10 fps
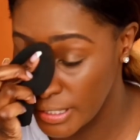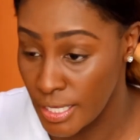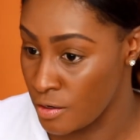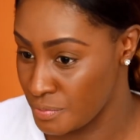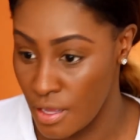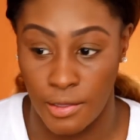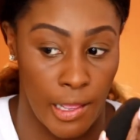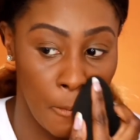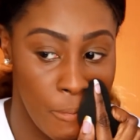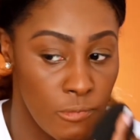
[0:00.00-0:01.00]
I say harsh,
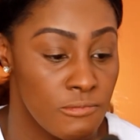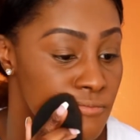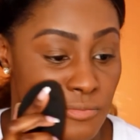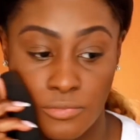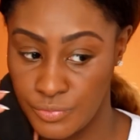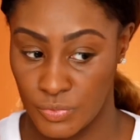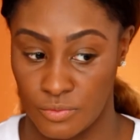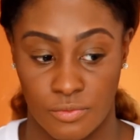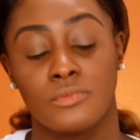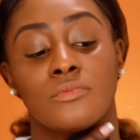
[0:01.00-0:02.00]
harsh is not the right word,
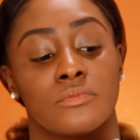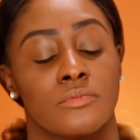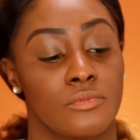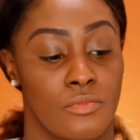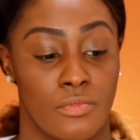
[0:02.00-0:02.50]
but it can go